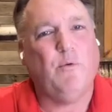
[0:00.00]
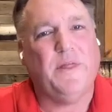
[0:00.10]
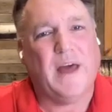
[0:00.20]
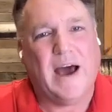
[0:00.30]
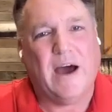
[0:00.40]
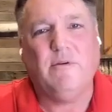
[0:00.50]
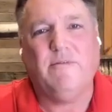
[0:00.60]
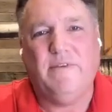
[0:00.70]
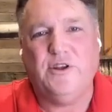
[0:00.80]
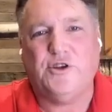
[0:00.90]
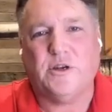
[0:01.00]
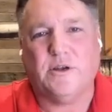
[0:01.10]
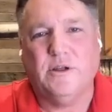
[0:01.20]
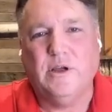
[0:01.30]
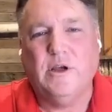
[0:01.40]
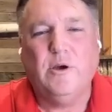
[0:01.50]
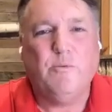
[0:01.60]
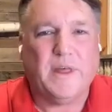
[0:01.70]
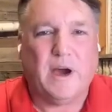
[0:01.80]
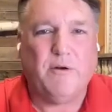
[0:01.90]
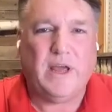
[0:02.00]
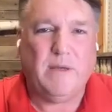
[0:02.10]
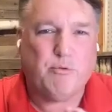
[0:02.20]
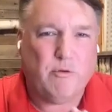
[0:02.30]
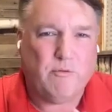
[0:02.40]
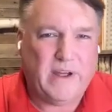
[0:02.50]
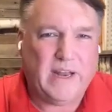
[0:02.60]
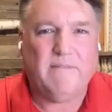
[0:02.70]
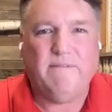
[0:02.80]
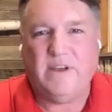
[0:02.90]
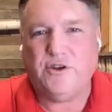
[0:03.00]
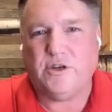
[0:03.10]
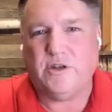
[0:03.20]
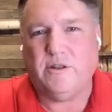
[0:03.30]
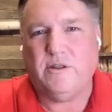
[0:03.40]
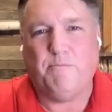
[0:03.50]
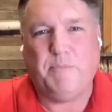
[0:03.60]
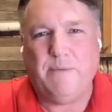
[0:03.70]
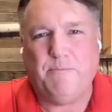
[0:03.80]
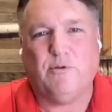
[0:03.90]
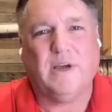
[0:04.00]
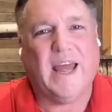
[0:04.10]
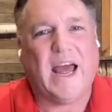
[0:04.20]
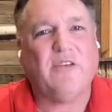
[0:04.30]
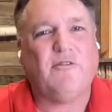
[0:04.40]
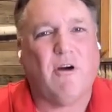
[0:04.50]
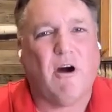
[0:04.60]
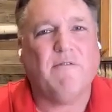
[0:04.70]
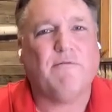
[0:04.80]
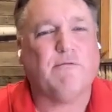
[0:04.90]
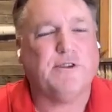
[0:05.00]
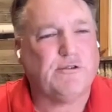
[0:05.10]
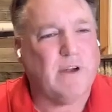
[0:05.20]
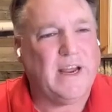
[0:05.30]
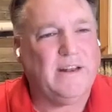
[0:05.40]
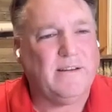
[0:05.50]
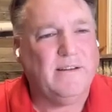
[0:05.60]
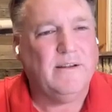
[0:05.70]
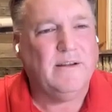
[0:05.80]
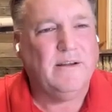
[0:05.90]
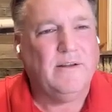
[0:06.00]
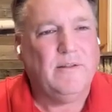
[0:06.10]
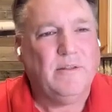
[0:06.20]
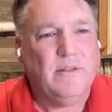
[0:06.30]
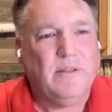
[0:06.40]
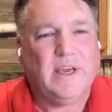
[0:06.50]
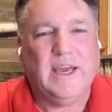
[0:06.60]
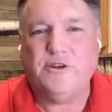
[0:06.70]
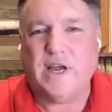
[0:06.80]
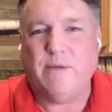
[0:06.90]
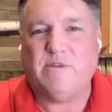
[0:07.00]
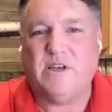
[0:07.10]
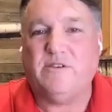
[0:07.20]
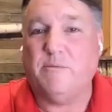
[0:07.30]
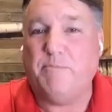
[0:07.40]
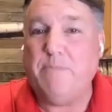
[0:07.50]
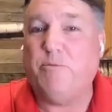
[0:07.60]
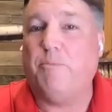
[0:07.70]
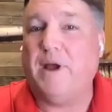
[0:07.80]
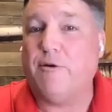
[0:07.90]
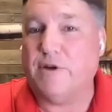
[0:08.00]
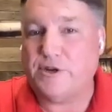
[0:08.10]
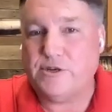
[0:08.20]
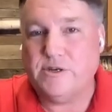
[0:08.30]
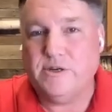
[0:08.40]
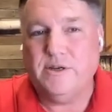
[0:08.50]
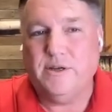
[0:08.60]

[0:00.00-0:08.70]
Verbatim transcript: that without vision, without a prophetic vision, the people cast off restraint. The King James says the people perish.